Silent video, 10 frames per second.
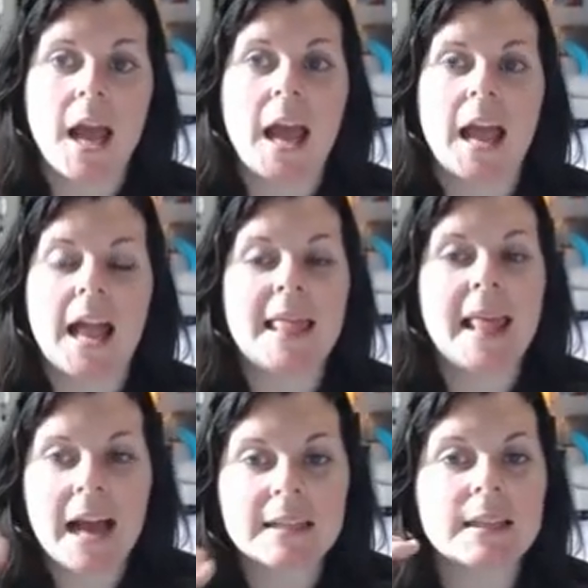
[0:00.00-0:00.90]
And
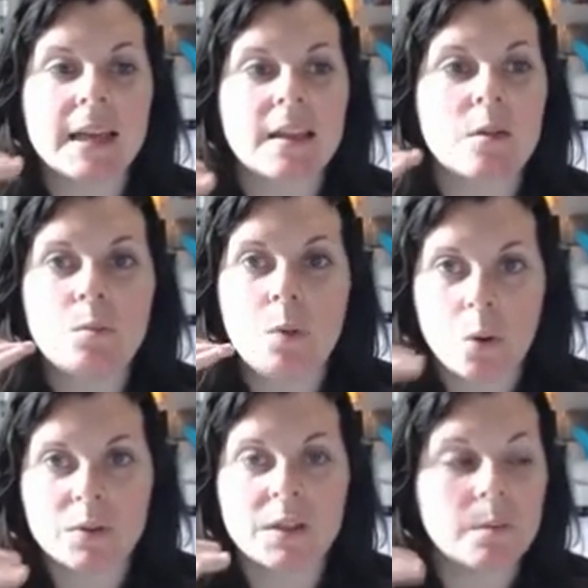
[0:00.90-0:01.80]
that's like the
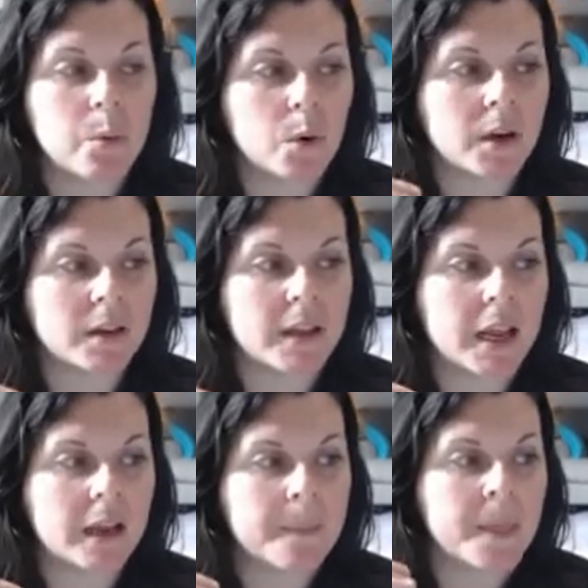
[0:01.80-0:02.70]
most important
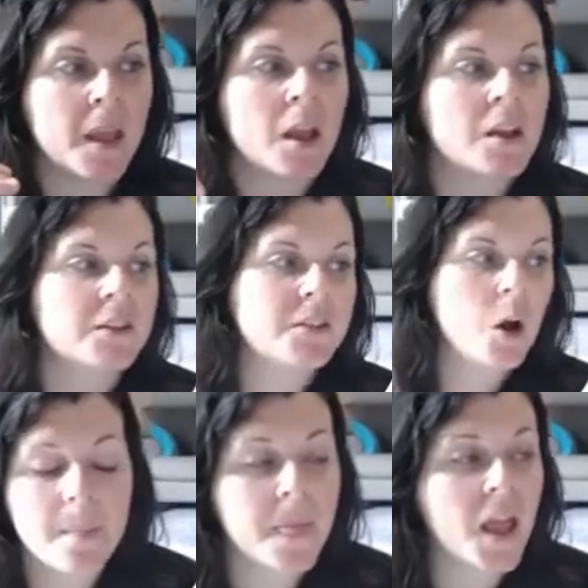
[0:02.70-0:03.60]
thing.
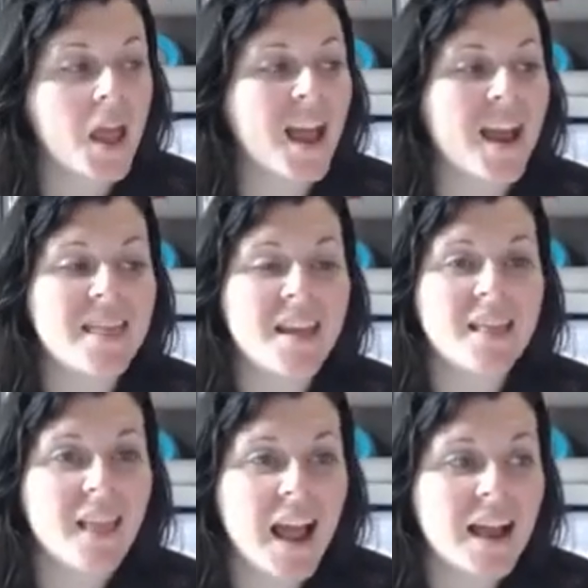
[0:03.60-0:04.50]
So, and then
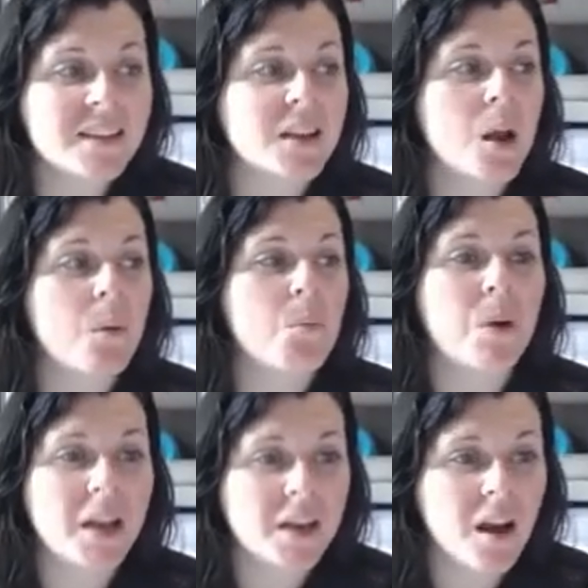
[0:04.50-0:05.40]
last
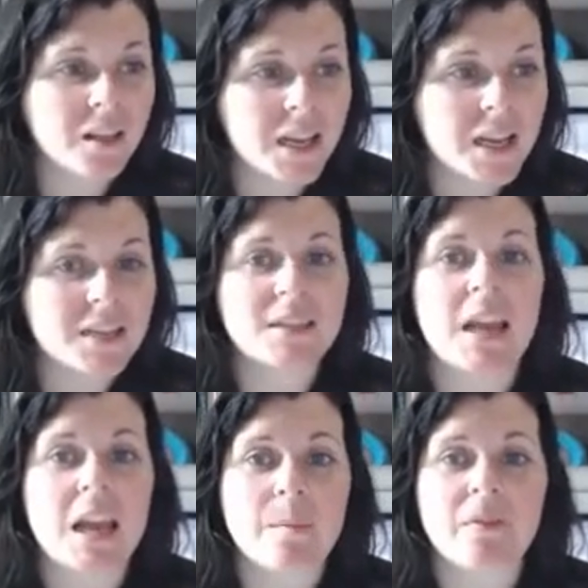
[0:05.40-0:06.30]
but not least,
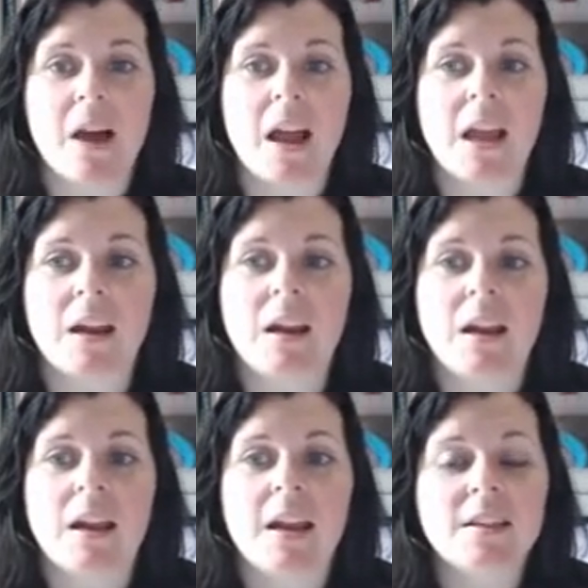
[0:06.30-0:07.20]
gamify it.
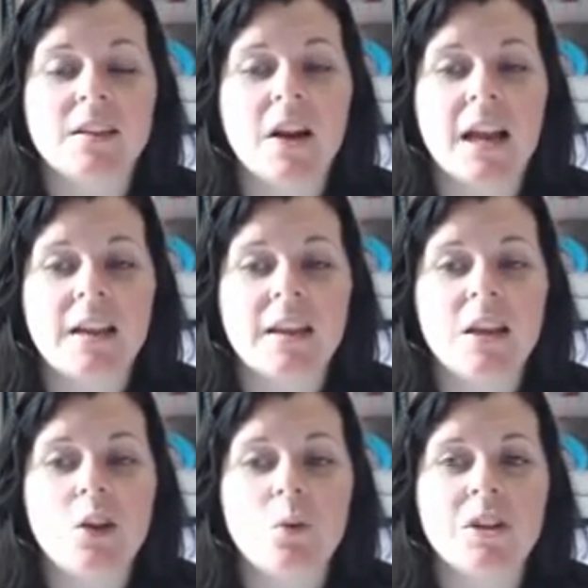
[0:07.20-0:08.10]
Is there anything
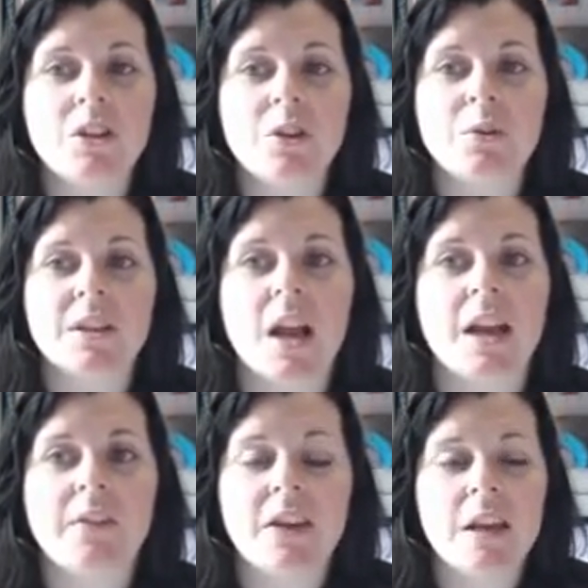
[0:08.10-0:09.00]
you can do to
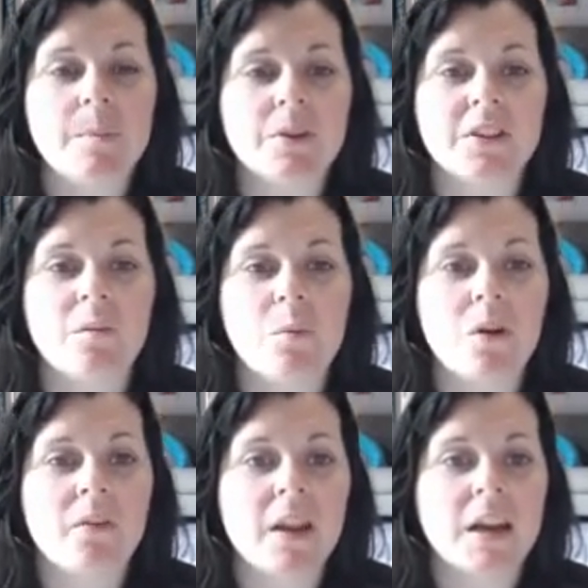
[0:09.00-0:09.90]
kind of keep yourself
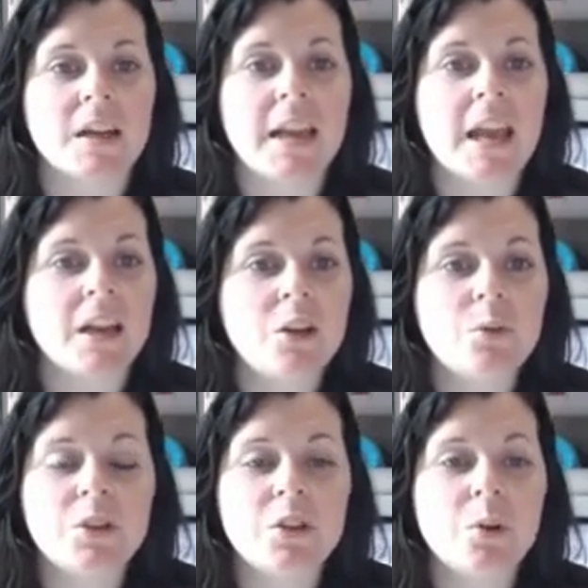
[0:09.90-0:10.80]
motivated? Can you
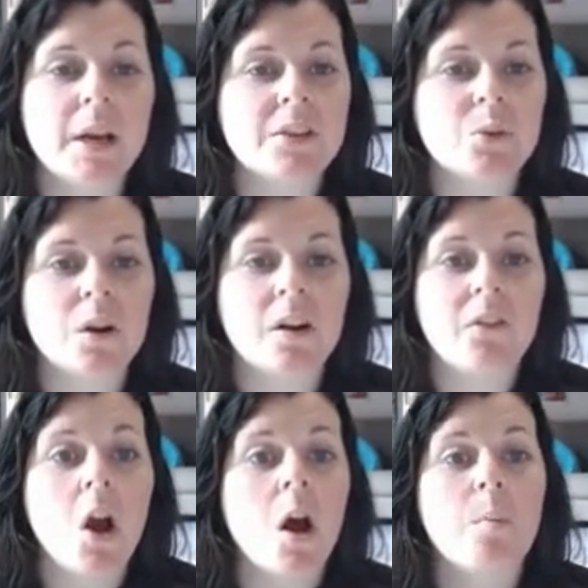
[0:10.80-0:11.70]
do a sort of
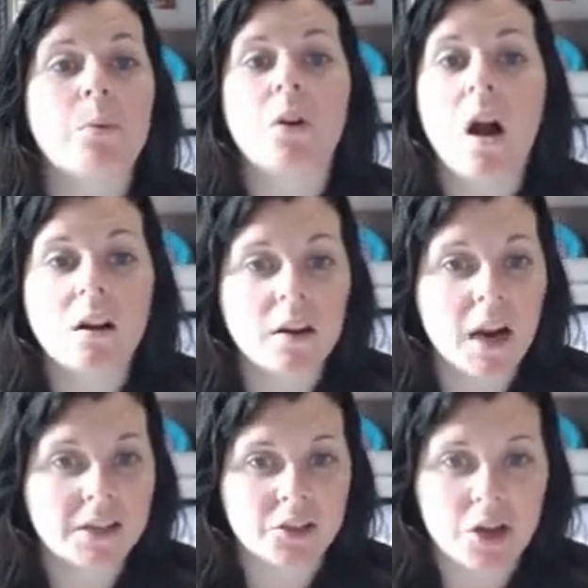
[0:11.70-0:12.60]

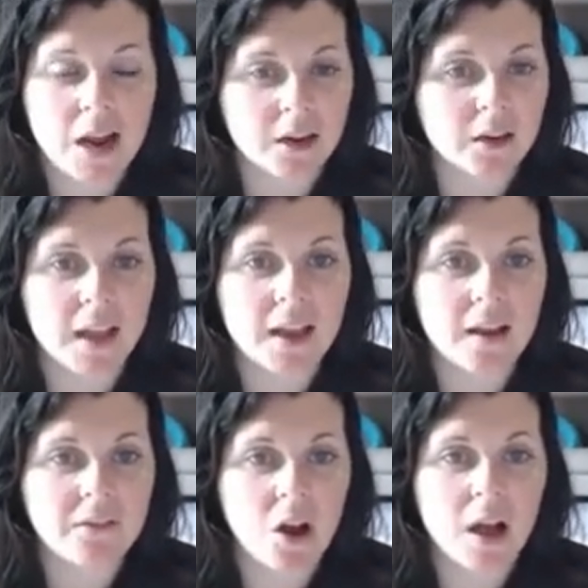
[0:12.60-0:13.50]
progress tracker like
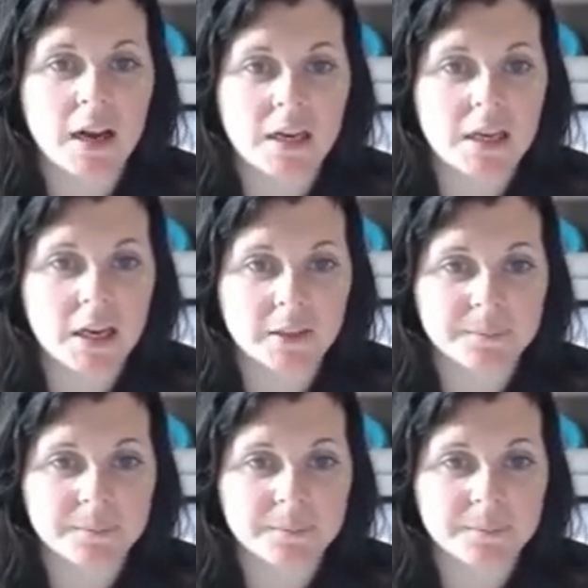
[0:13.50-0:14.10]
I've got in here?